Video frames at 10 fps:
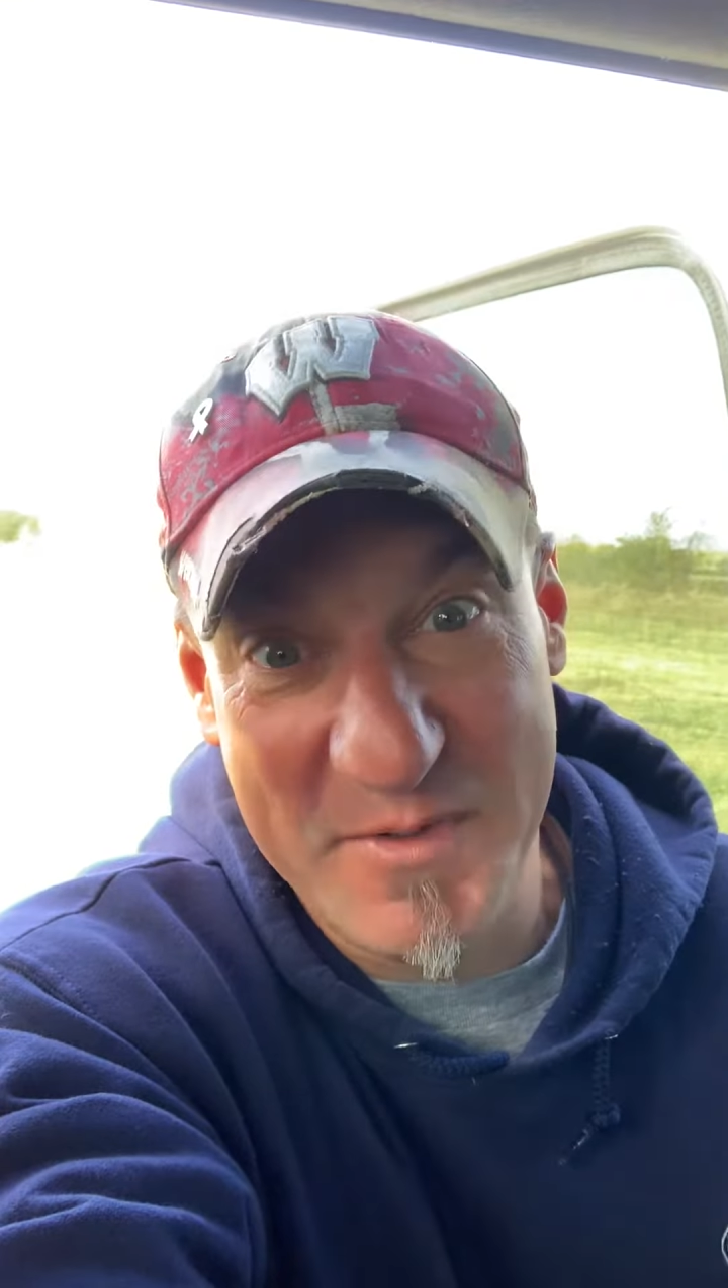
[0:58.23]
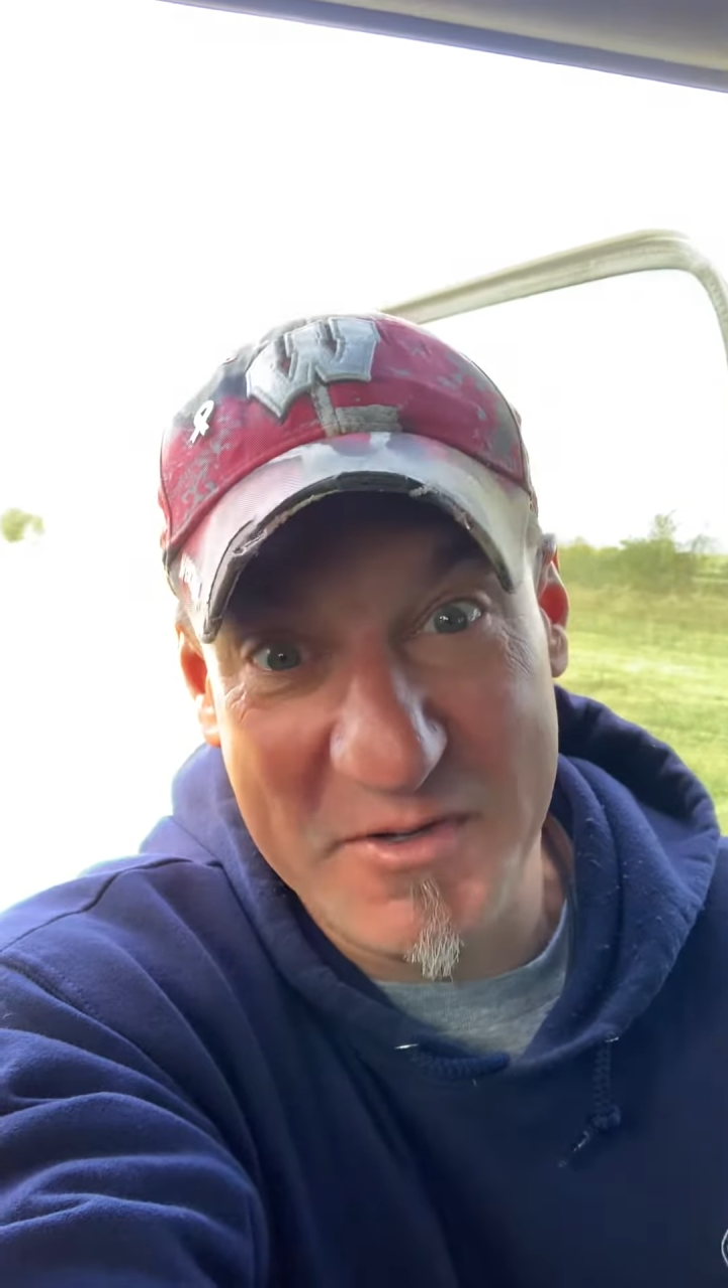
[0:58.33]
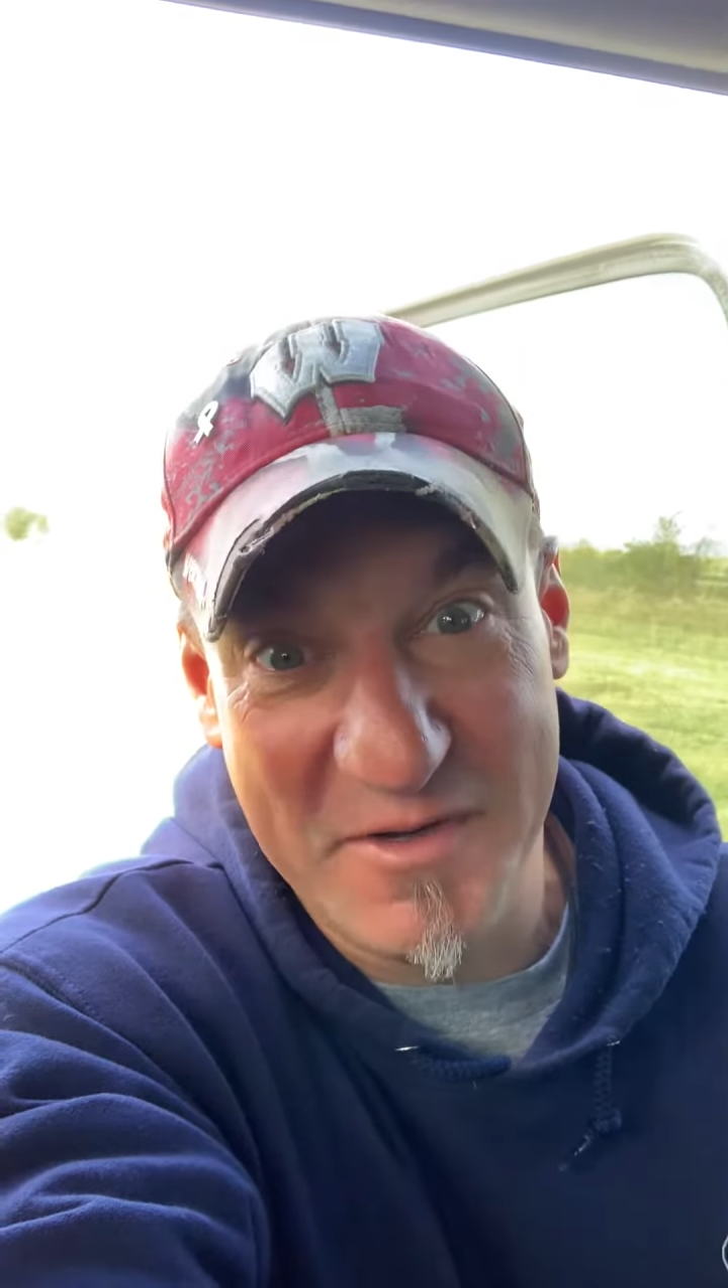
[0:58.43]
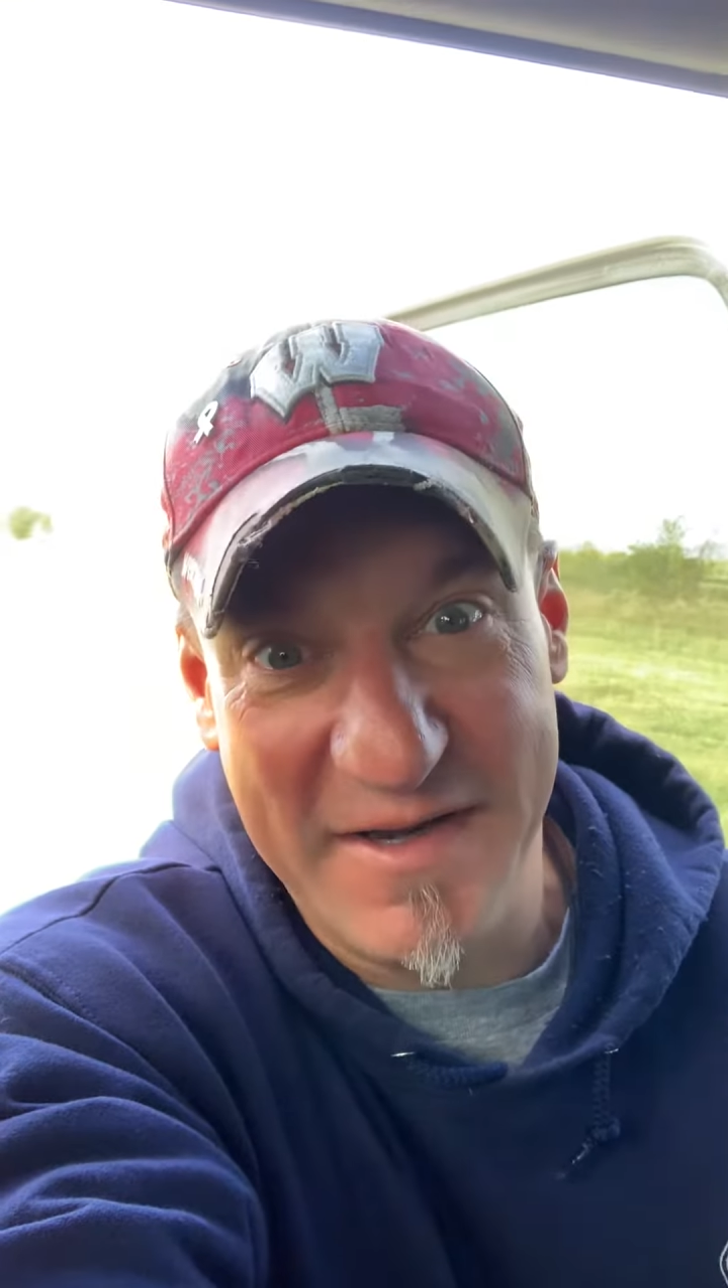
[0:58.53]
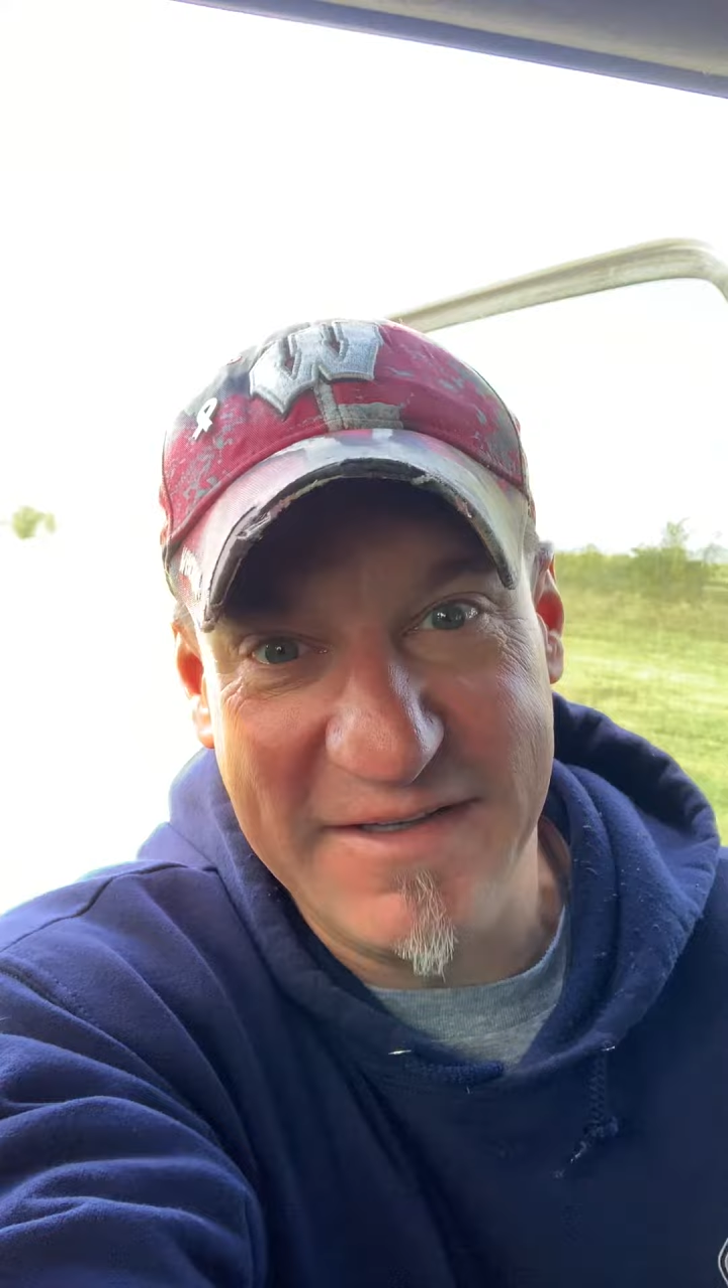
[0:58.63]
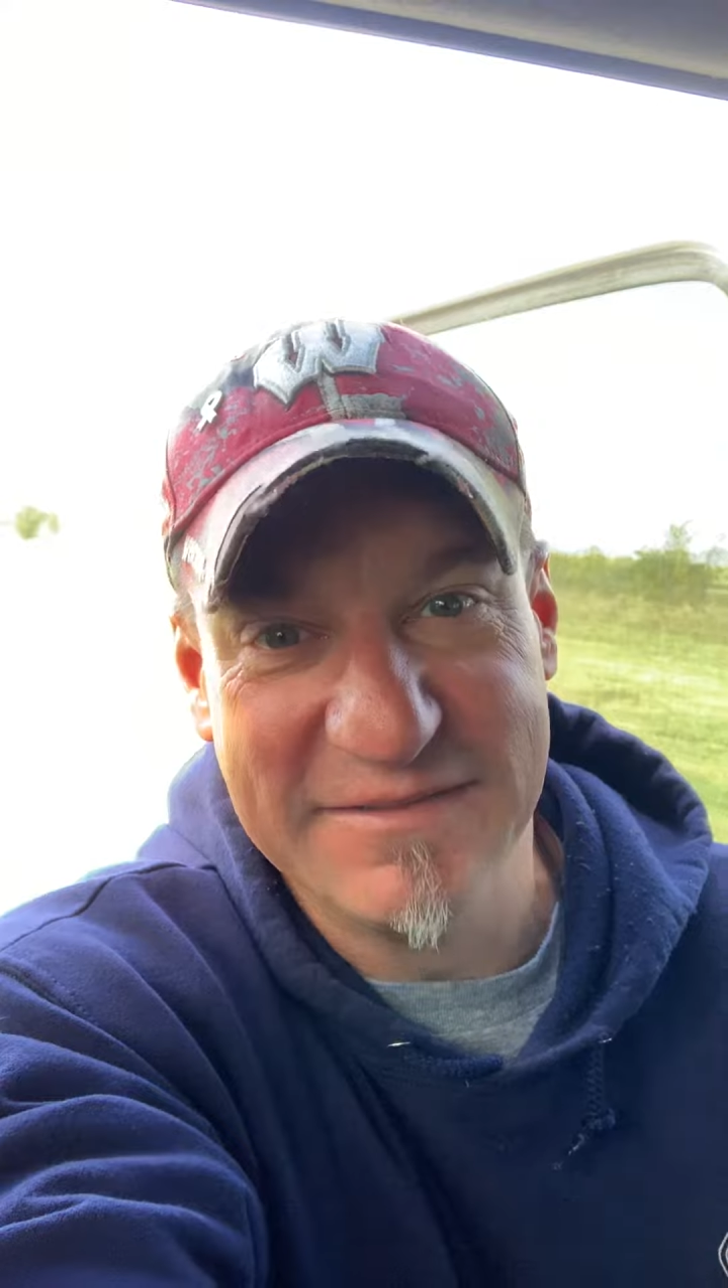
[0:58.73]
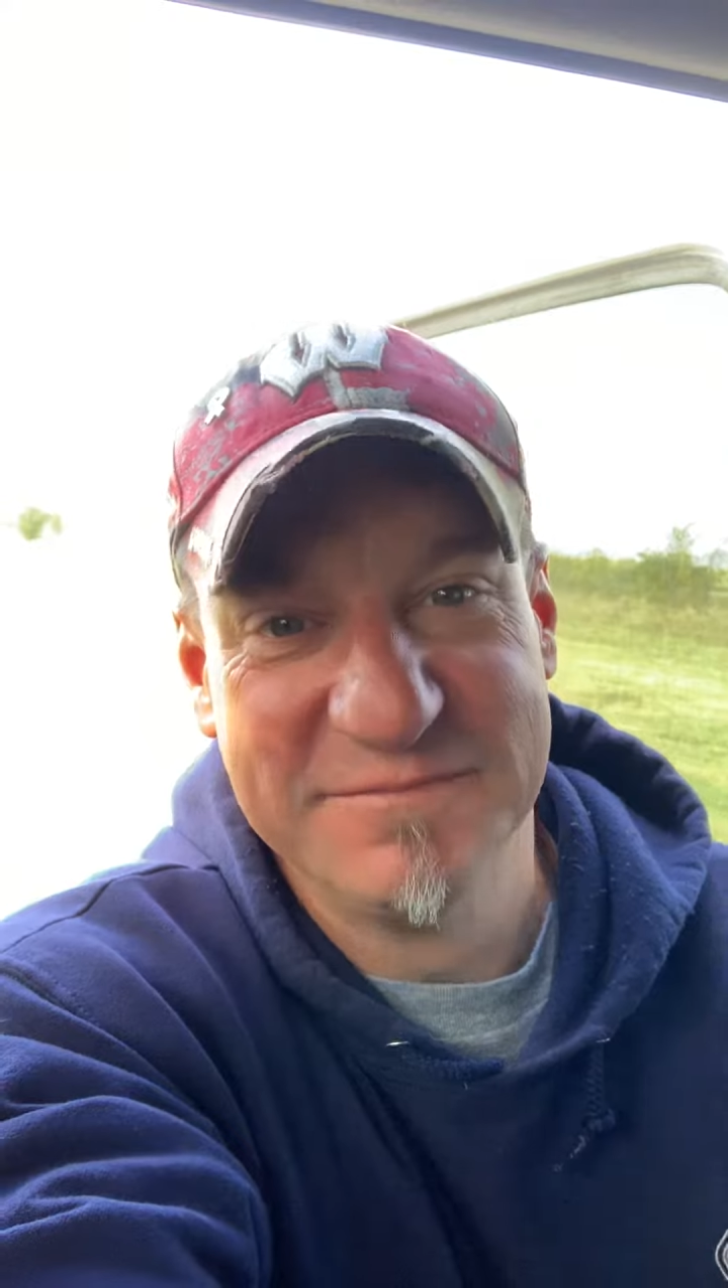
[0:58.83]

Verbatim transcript: great.